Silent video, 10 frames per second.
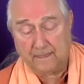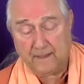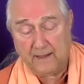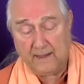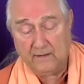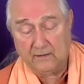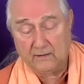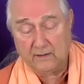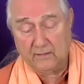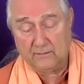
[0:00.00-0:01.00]
And
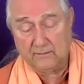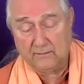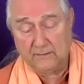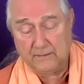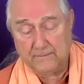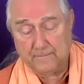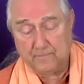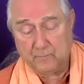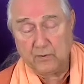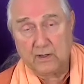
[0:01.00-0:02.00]
then
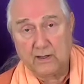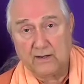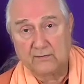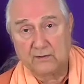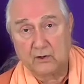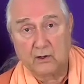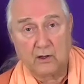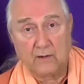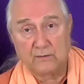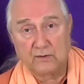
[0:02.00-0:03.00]
realize that all
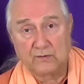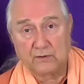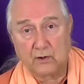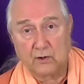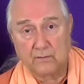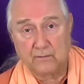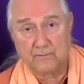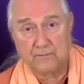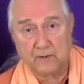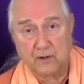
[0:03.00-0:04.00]
objects are
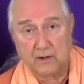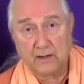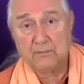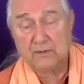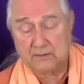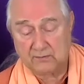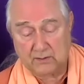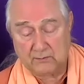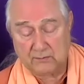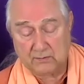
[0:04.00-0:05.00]
empty of
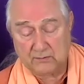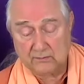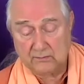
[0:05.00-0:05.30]
substance.